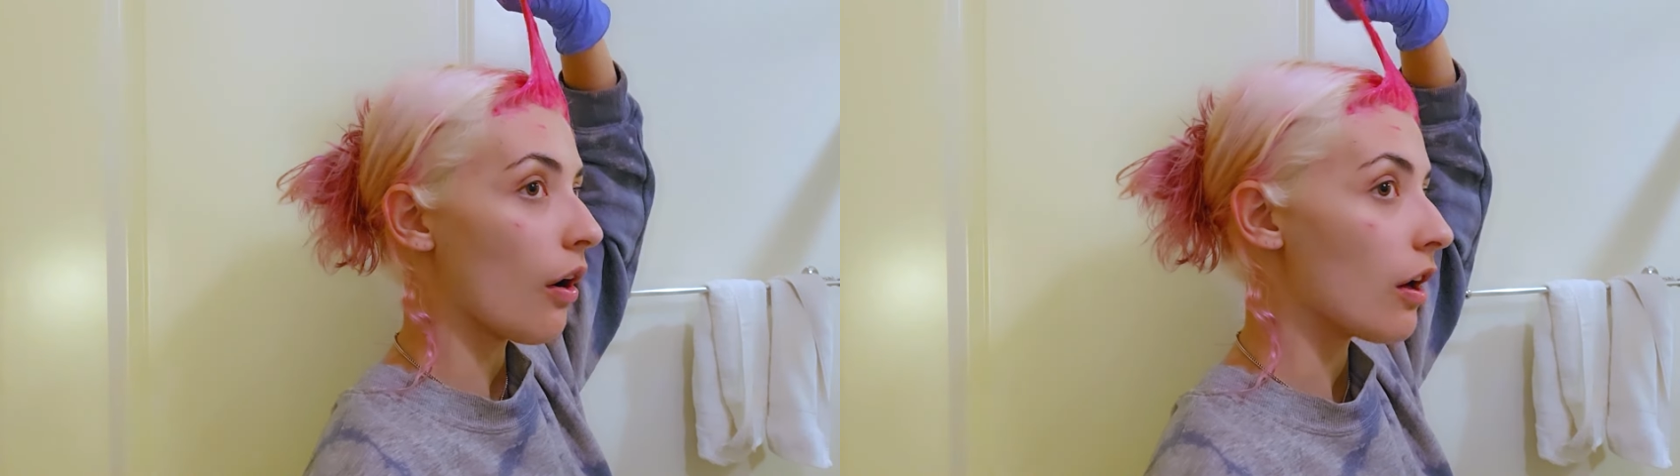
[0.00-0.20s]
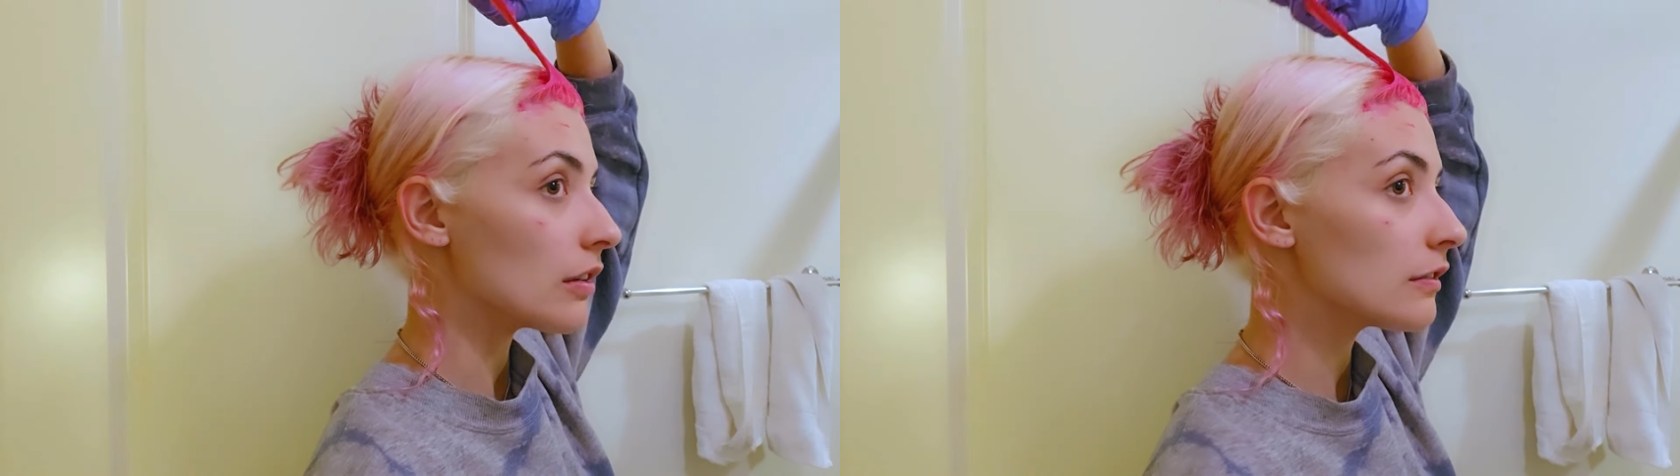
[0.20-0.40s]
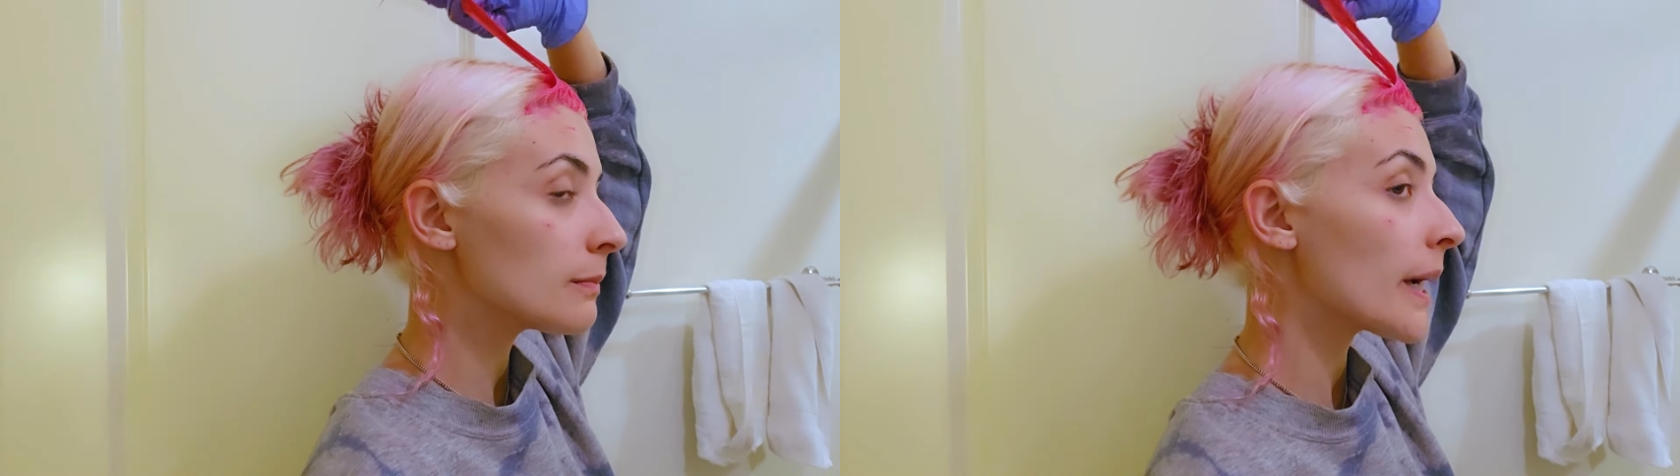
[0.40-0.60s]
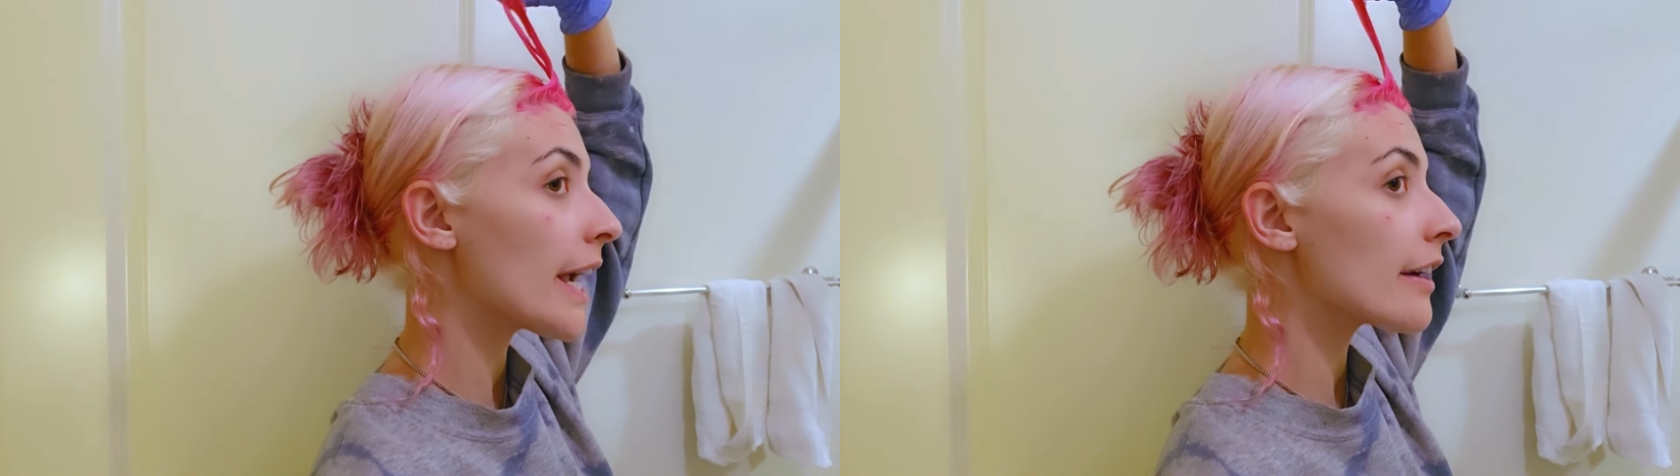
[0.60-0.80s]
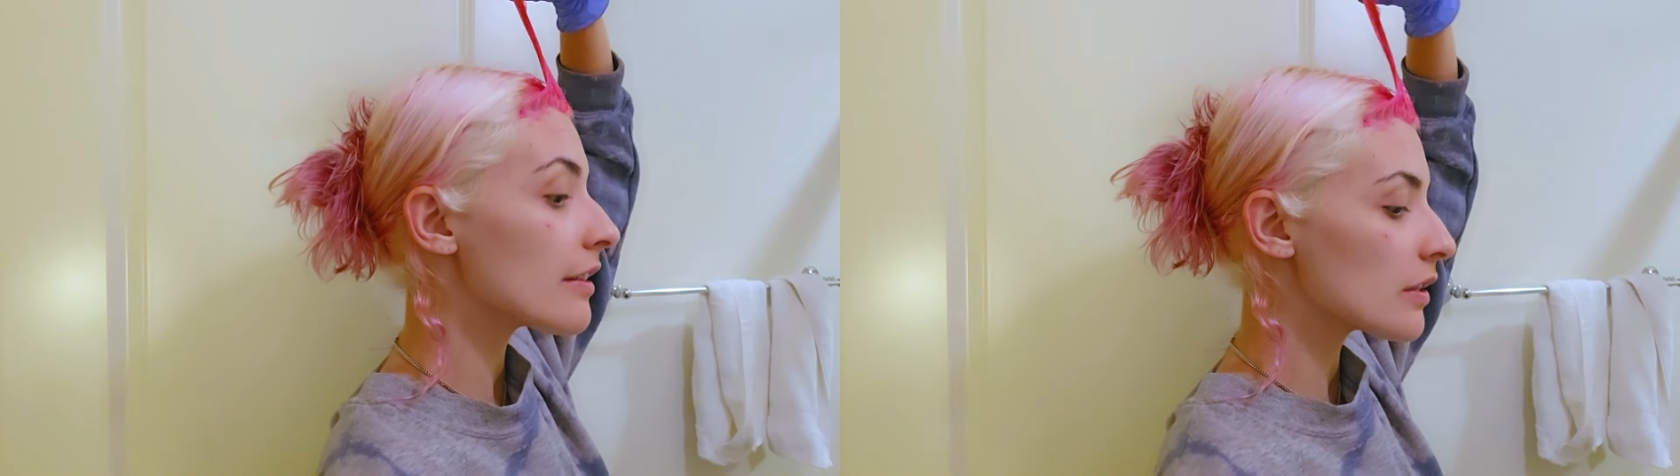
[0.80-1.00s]
all of my
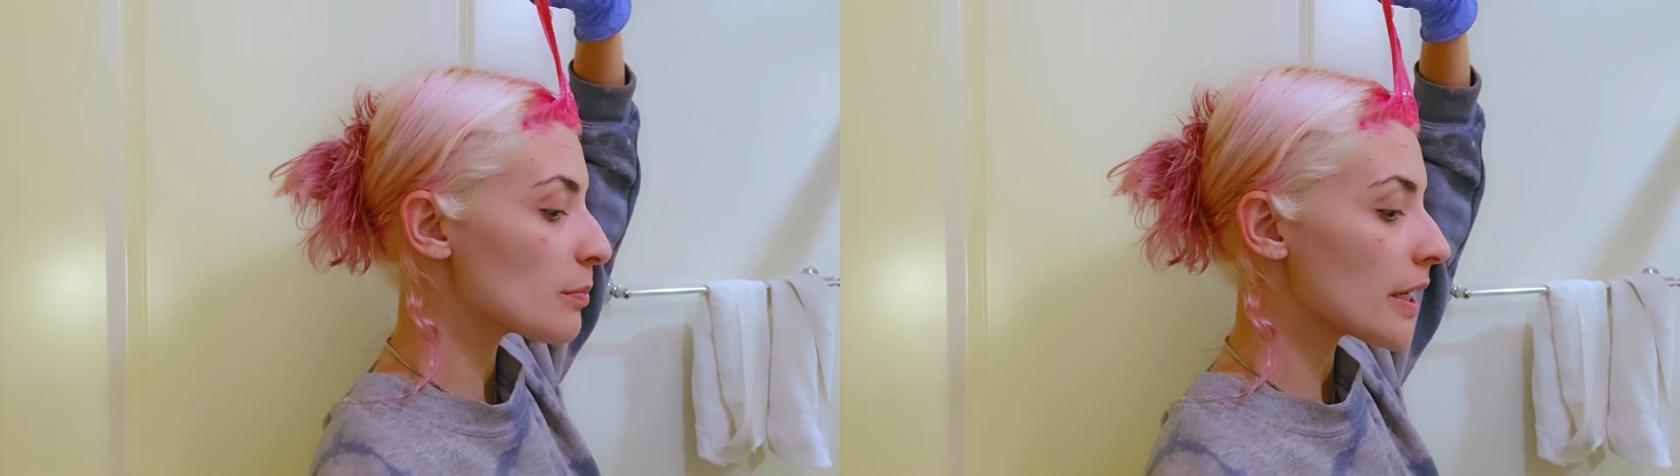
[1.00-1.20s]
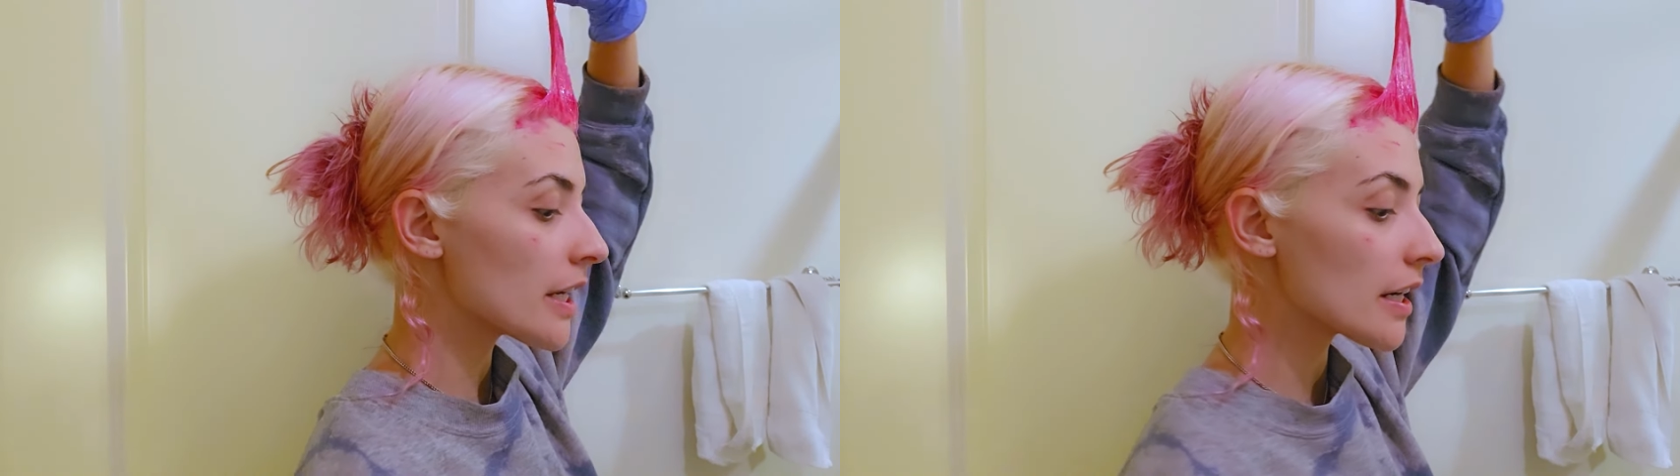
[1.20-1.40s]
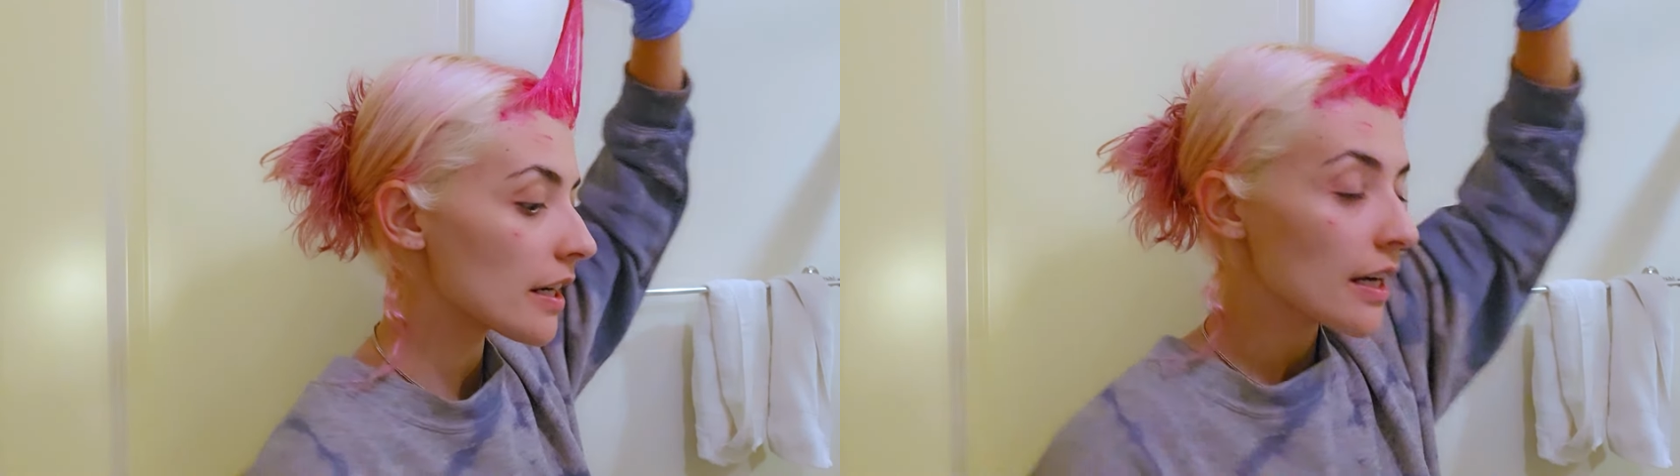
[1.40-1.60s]
hair this pink.